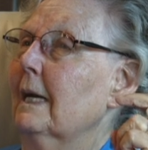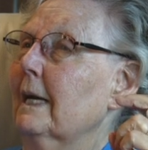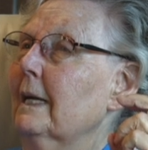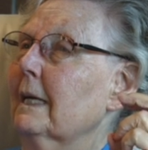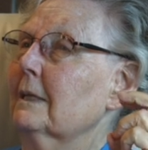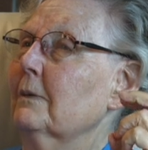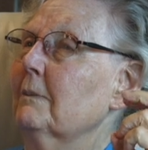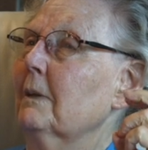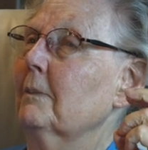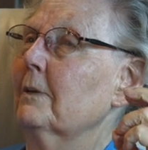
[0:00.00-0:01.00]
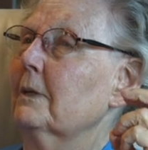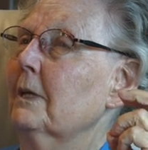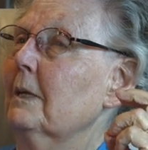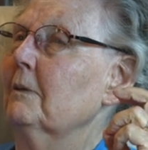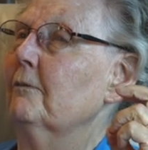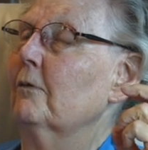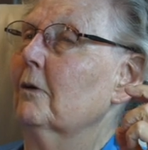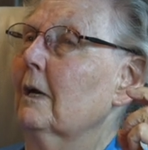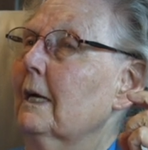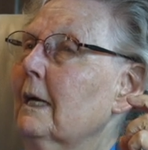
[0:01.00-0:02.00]
And I can remember the day
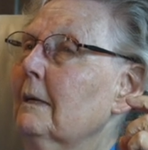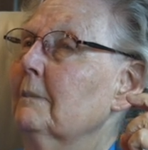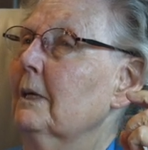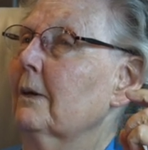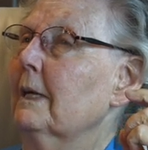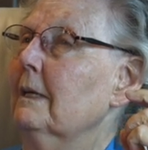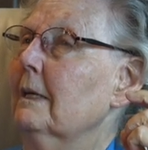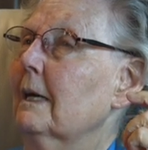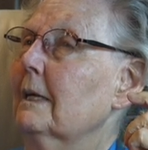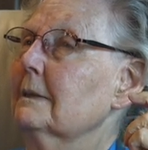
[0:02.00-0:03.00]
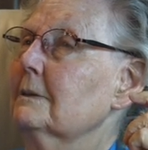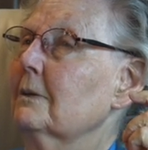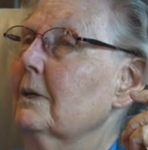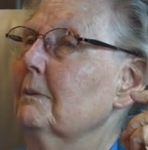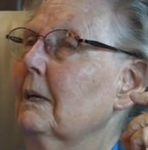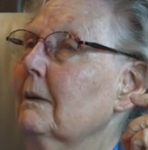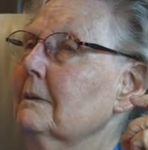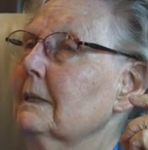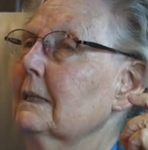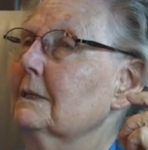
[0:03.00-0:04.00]
before I got married, I just was out
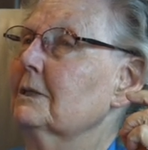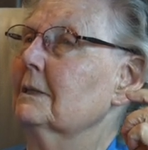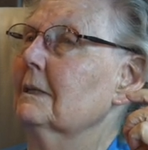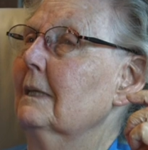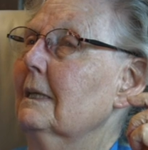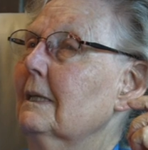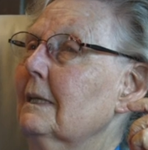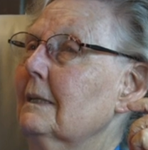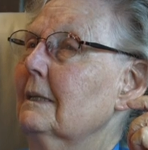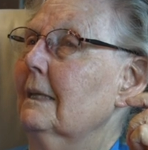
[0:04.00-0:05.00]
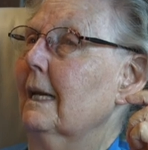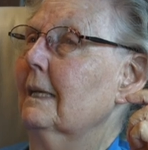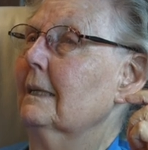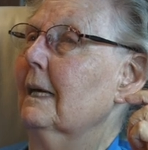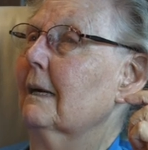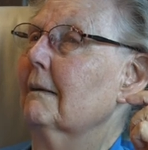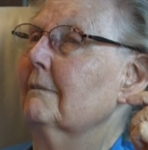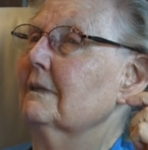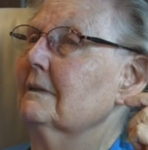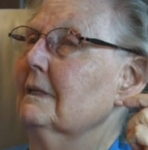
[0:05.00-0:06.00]
in the kitchen, taking care
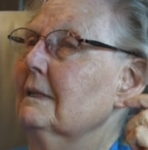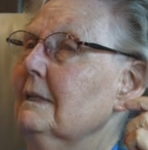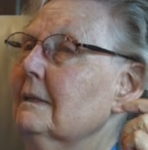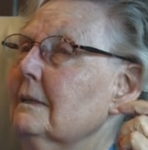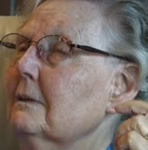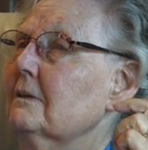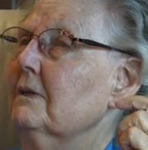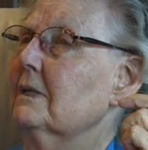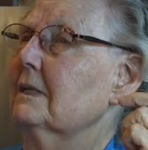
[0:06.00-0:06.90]
of him, and it didn't look very